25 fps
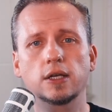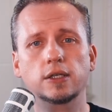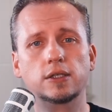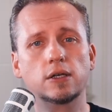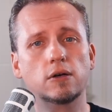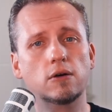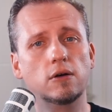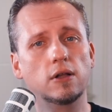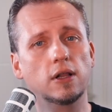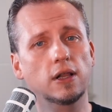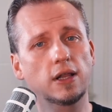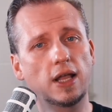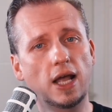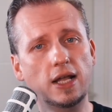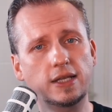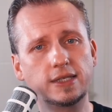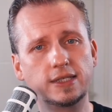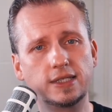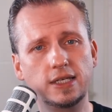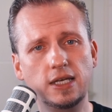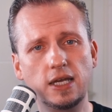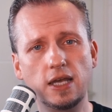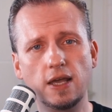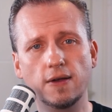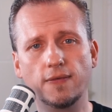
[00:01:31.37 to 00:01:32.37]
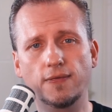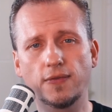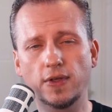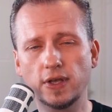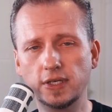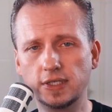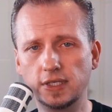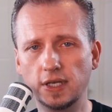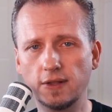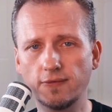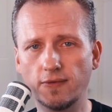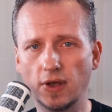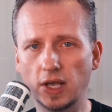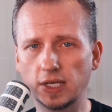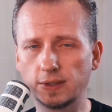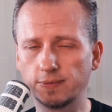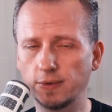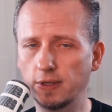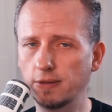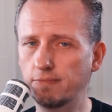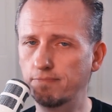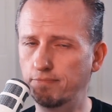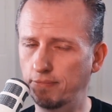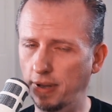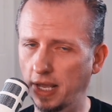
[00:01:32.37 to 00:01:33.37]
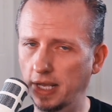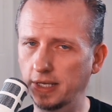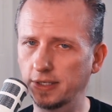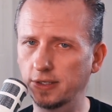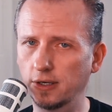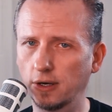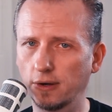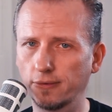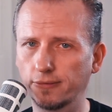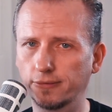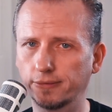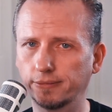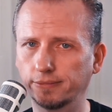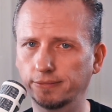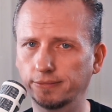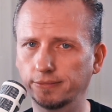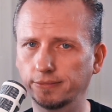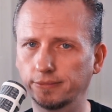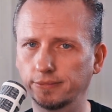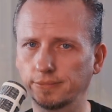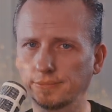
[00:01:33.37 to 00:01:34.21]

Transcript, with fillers: So let's see if this investment pays off.